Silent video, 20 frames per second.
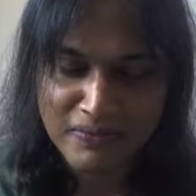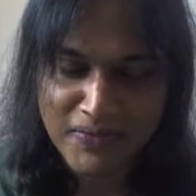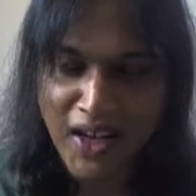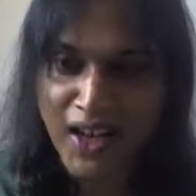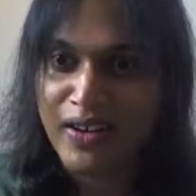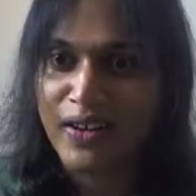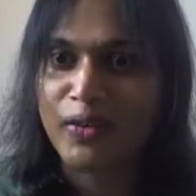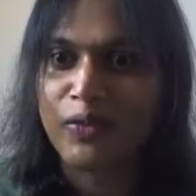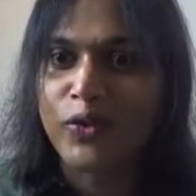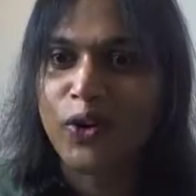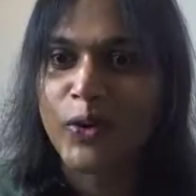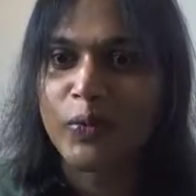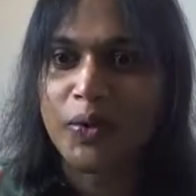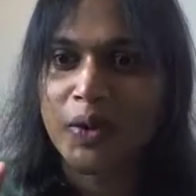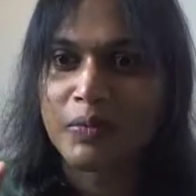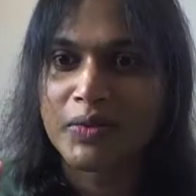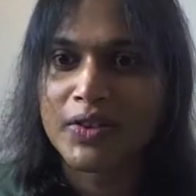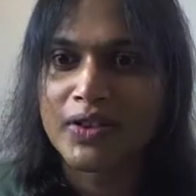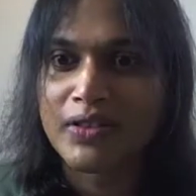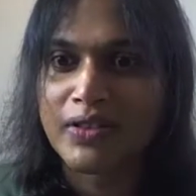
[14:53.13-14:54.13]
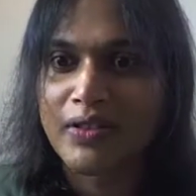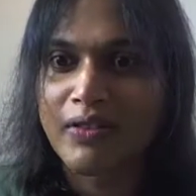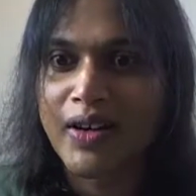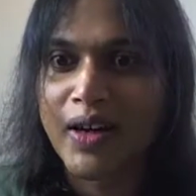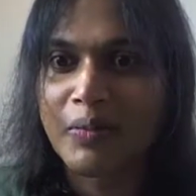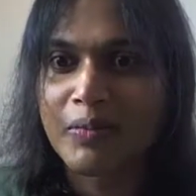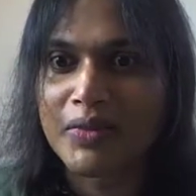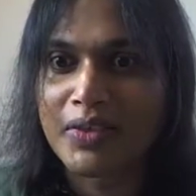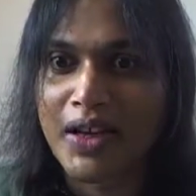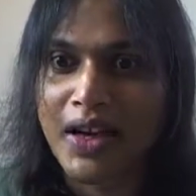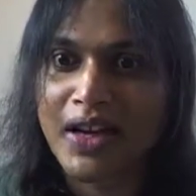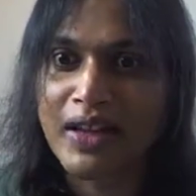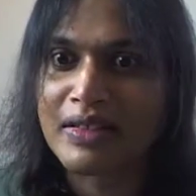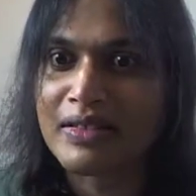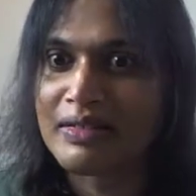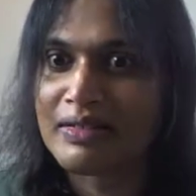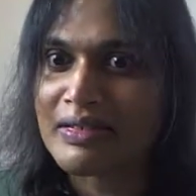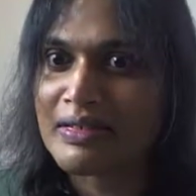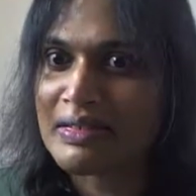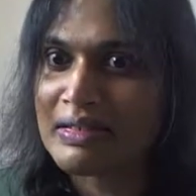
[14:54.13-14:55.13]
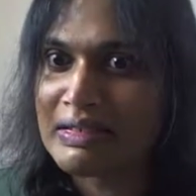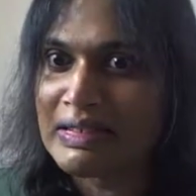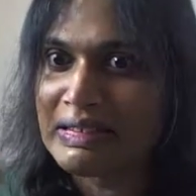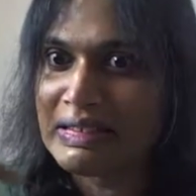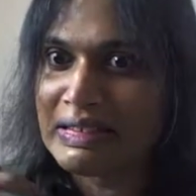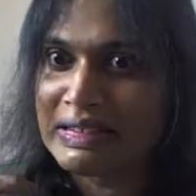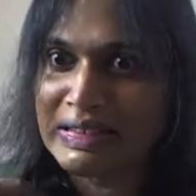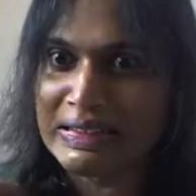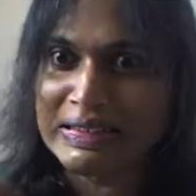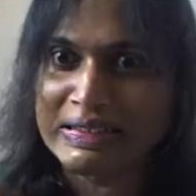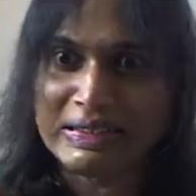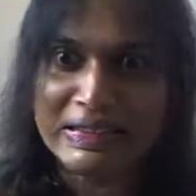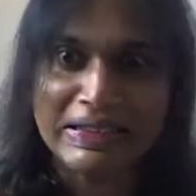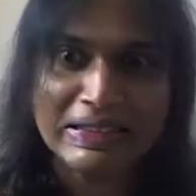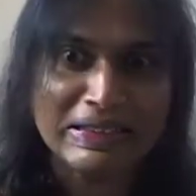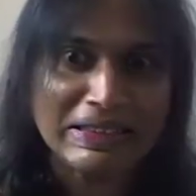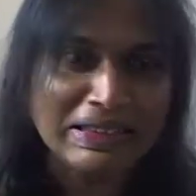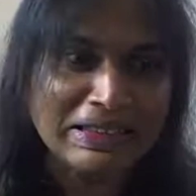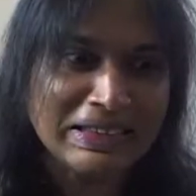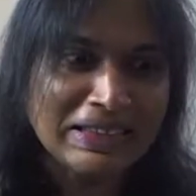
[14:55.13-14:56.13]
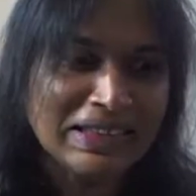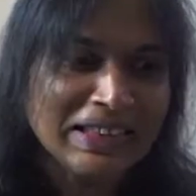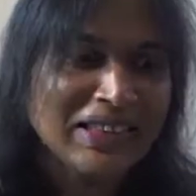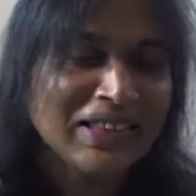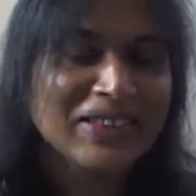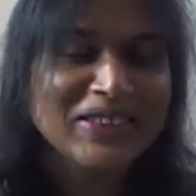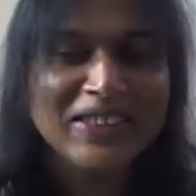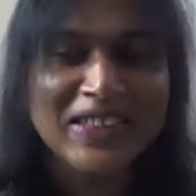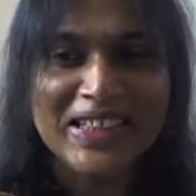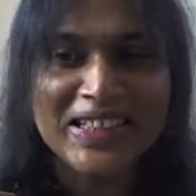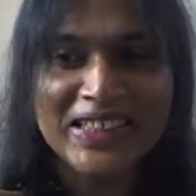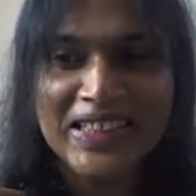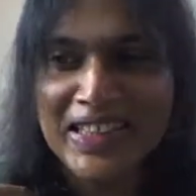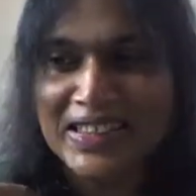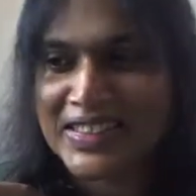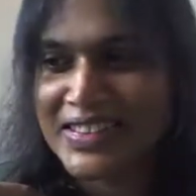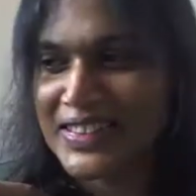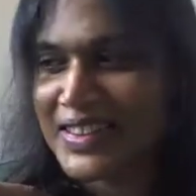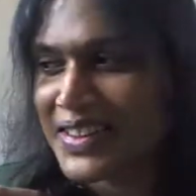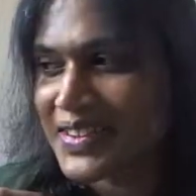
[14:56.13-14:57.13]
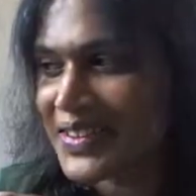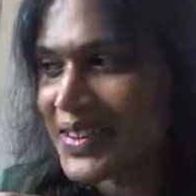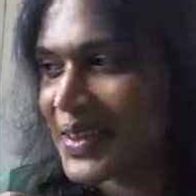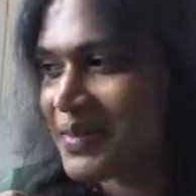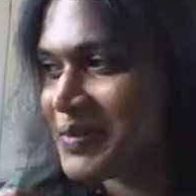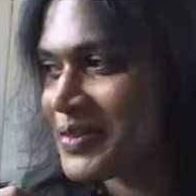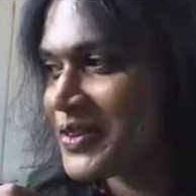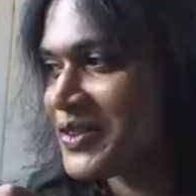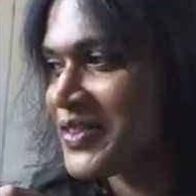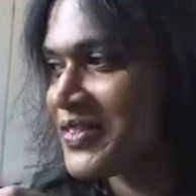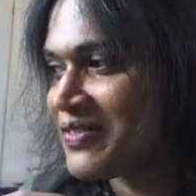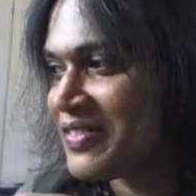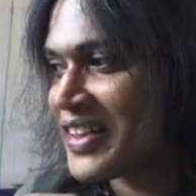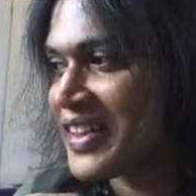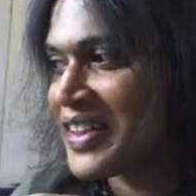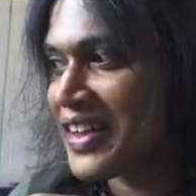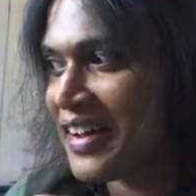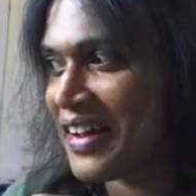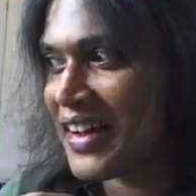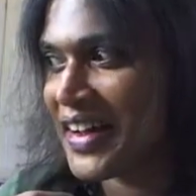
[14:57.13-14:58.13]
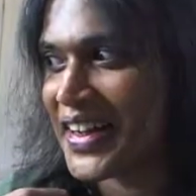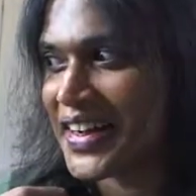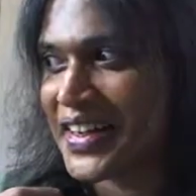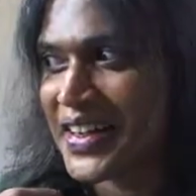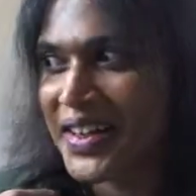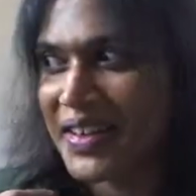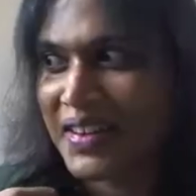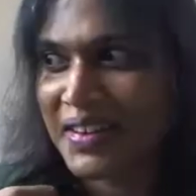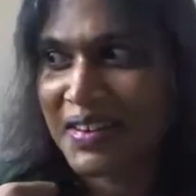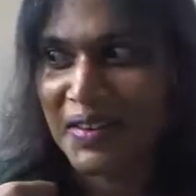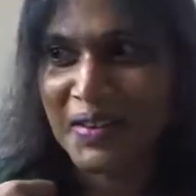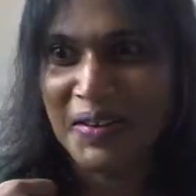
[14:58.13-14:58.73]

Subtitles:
I don't want people to know I'm trans. So in that sense, I'm sort of like hiding.